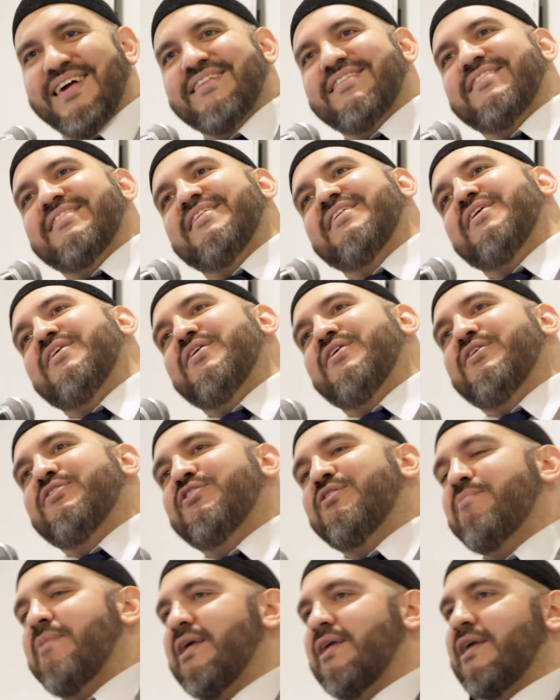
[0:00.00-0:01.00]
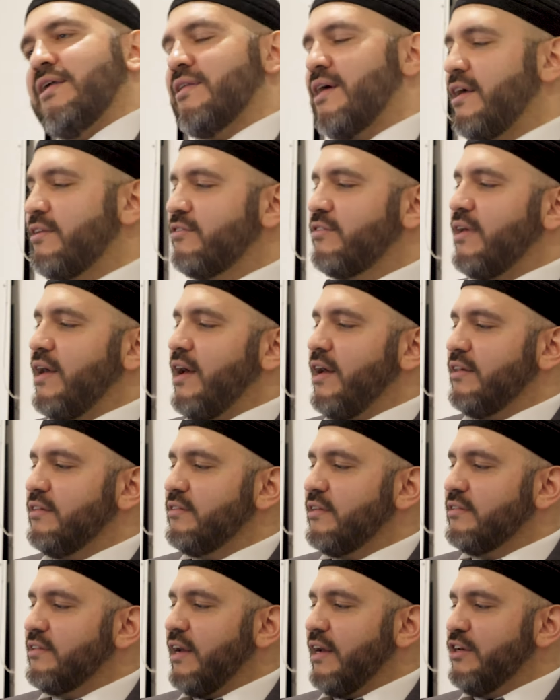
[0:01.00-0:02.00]
right, to make it nice
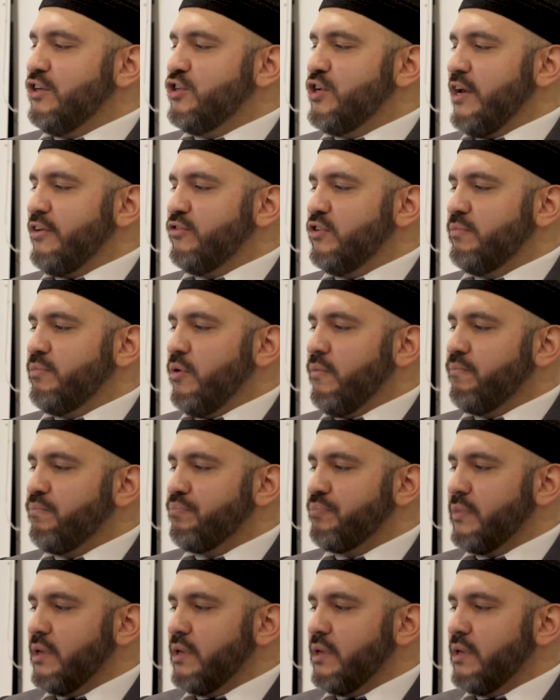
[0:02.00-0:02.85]
and digestible.